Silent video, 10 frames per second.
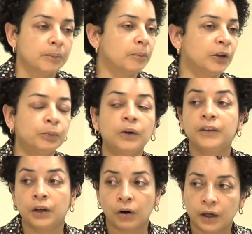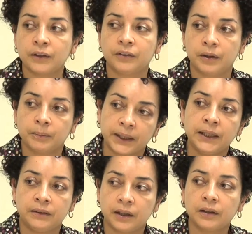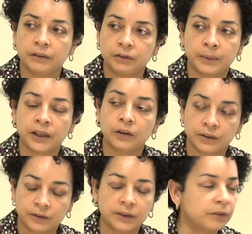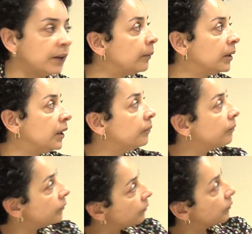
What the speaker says: much more of an artisan, but he did come from an artistic family.